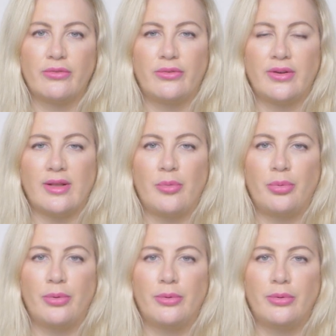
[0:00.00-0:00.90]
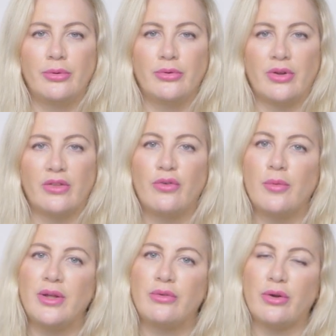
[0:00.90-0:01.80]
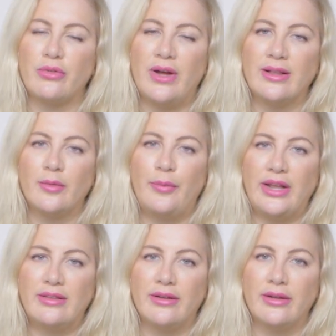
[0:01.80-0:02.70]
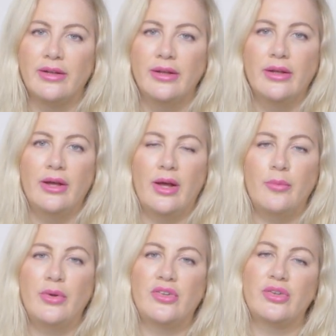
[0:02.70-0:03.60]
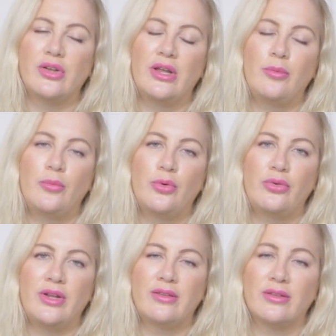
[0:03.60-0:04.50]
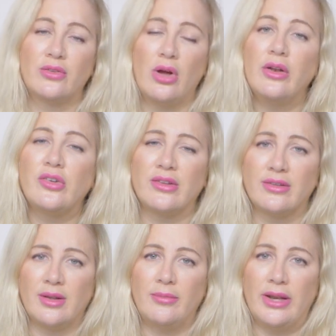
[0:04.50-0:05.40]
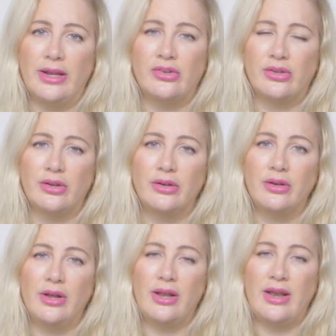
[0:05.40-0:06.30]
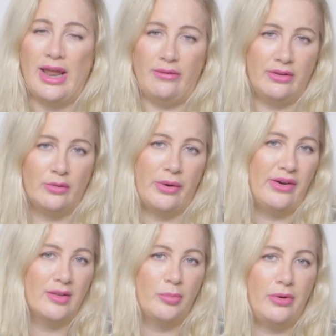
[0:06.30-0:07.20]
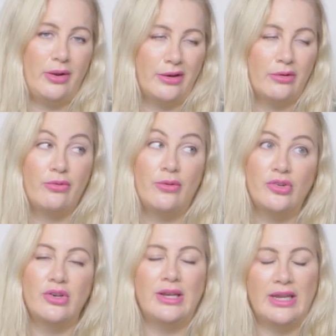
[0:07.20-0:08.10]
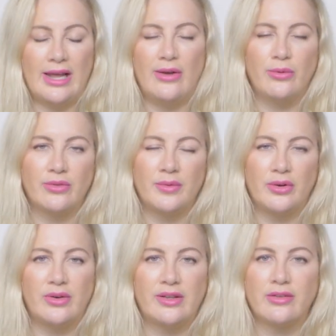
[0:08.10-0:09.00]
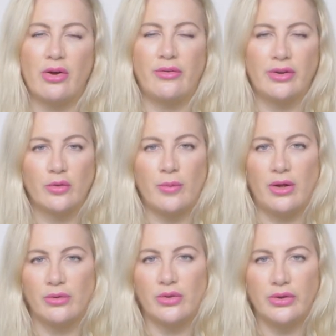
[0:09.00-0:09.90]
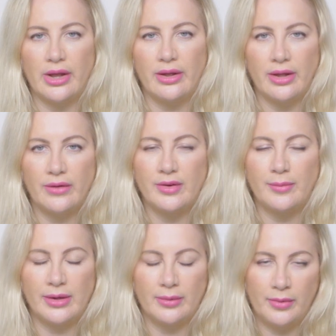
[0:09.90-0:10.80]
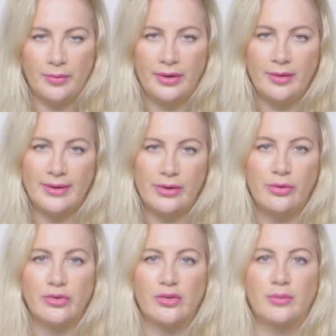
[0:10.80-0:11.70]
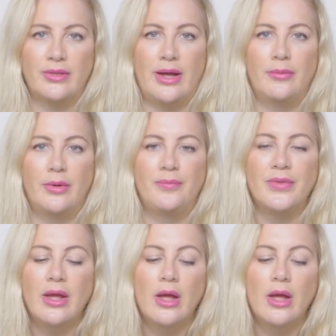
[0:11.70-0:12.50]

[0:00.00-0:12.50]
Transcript: for example, transforming growth factor beta, which increases collagen stimulation in areas where it's applied. Unfortunately, it can also increase scarring as well, so yeah, have to be a little bit cautious with that one.